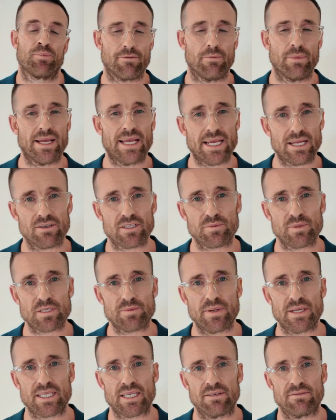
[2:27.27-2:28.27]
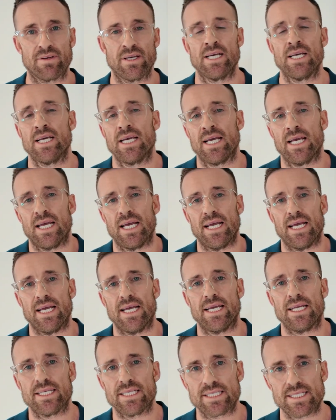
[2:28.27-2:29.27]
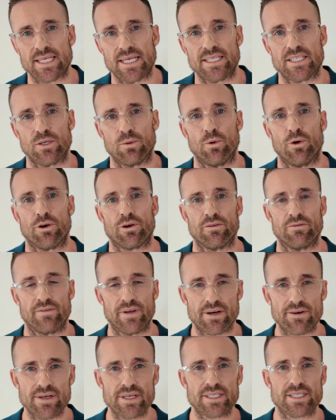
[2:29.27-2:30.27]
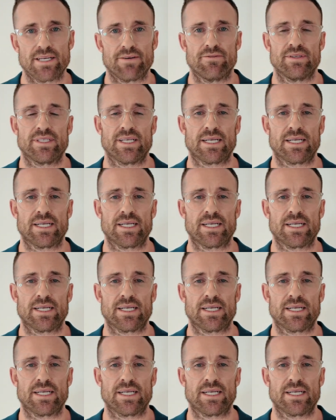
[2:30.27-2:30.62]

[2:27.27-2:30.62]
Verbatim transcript: From a hair loss perspective, it is said to work on various different